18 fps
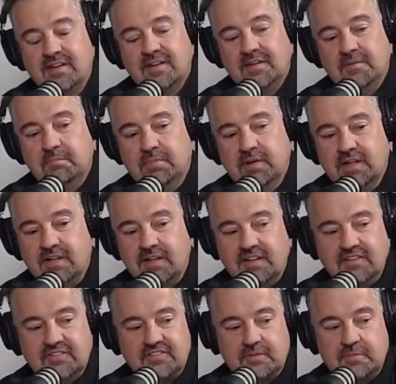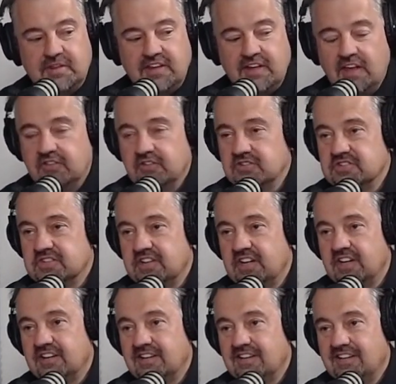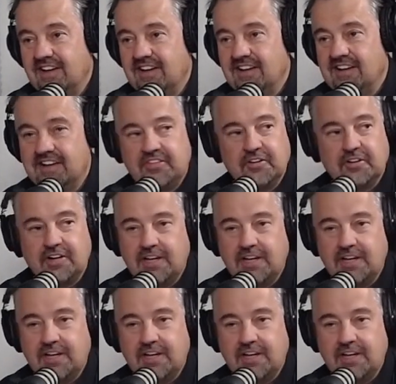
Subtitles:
Bill and some of the others there get their